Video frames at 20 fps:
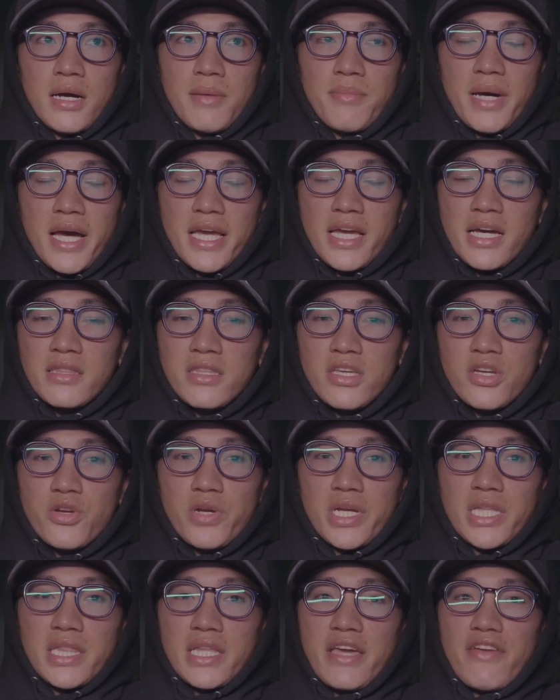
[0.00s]
I got the
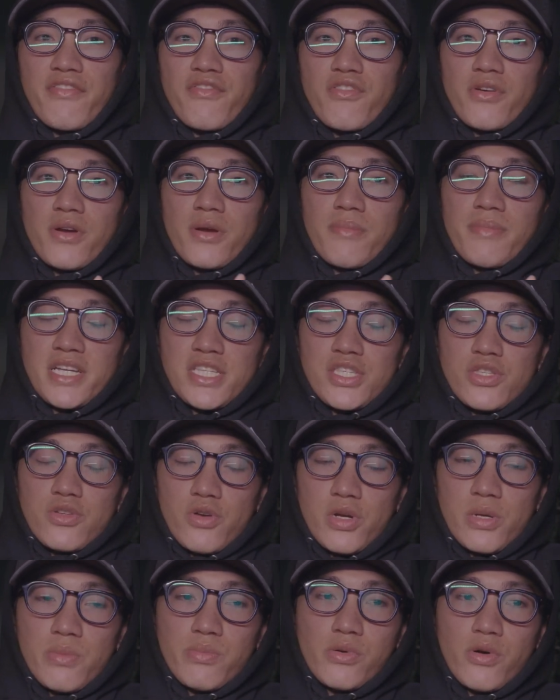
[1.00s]
green light for my
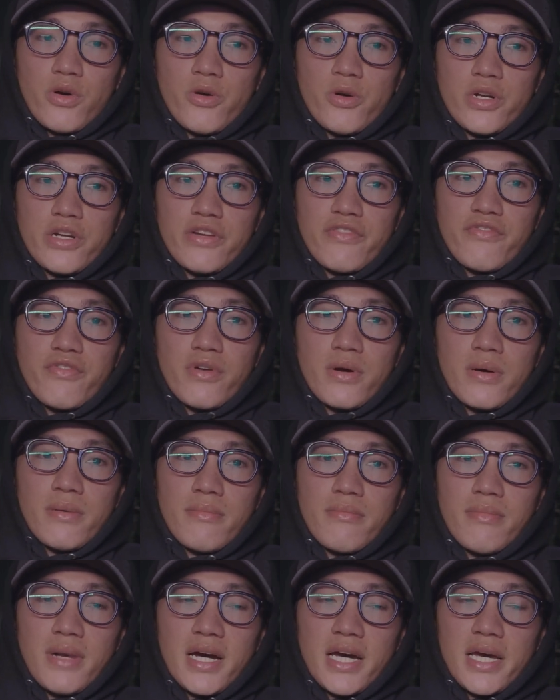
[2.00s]
storyboard
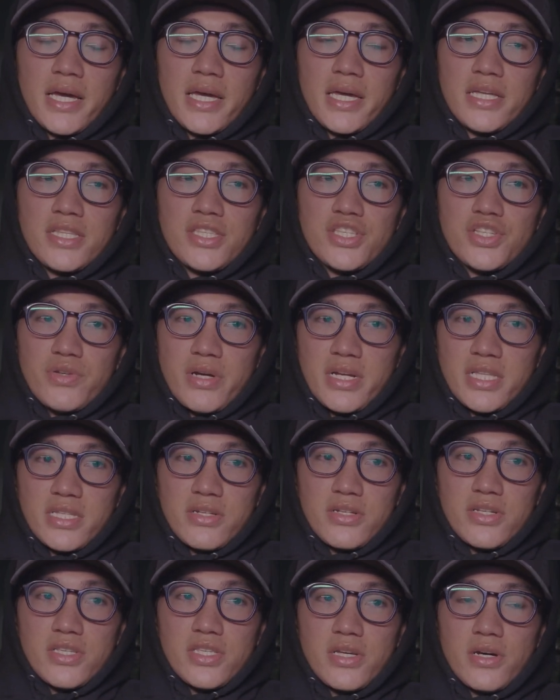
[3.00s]
from my
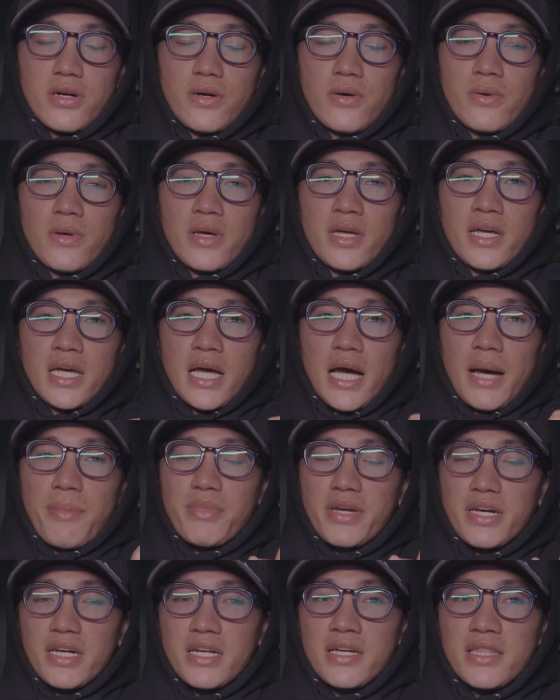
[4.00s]
instructor, so I'm
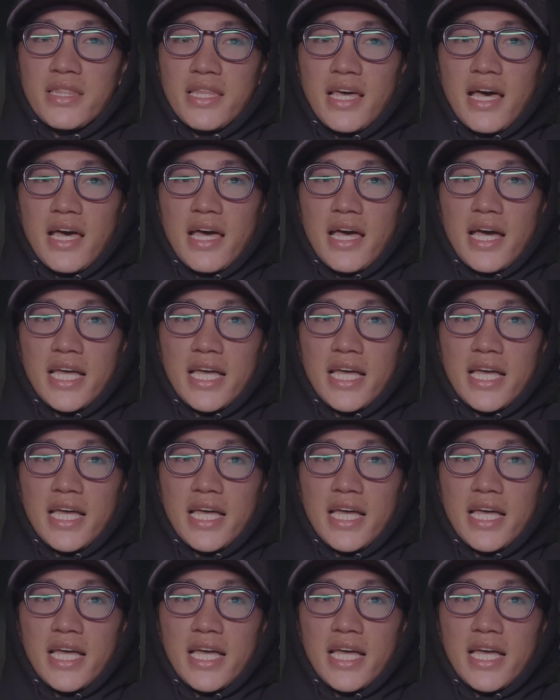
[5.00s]
good on that.